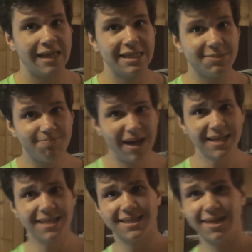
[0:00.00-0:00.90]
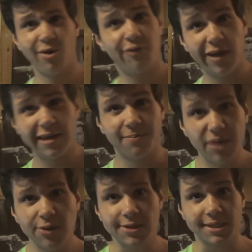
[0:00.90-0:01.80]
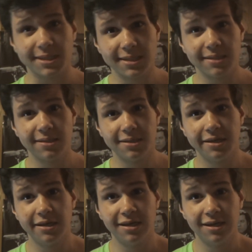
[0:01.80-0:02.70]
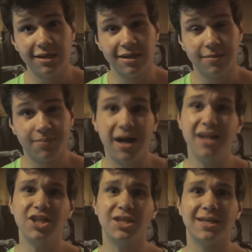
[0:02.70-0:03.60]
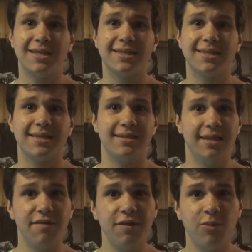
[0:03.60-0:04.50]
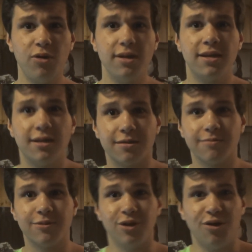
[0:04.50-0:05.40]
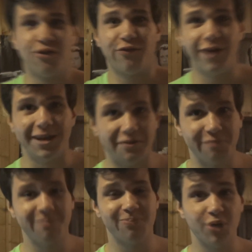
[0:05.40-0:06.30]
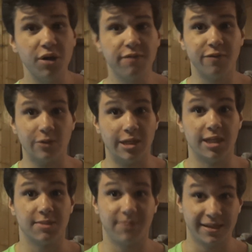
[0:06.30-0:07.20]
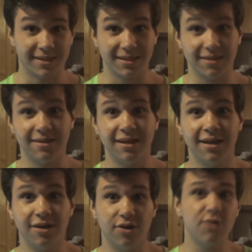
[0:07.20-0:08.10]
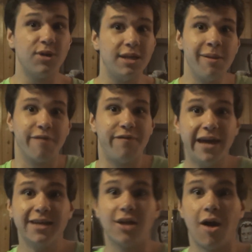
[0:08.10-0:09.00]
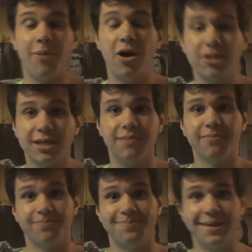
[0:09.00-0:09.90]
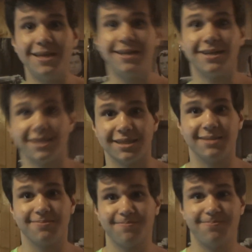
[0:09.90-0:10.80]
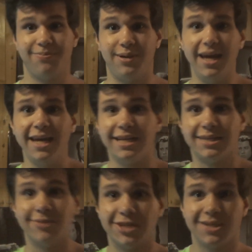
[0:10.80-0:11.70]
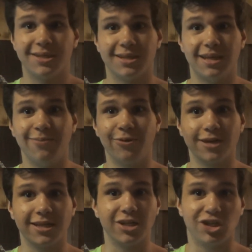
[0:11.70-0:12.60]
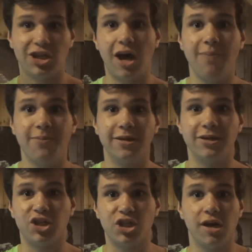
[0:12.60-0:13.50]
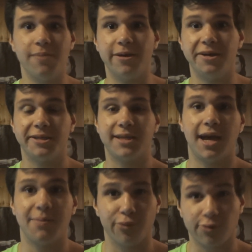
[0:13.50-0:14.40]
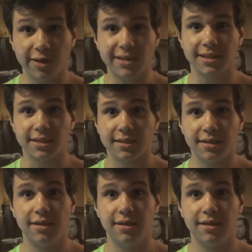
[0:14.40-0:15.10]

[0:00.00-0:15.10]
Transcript: Despite his terrifying appearance, Pudge is nothing more than a glorified bird food dispenser, only redeeming factor about him being his blades, which just keep on getting sharper and sharper as time progresses.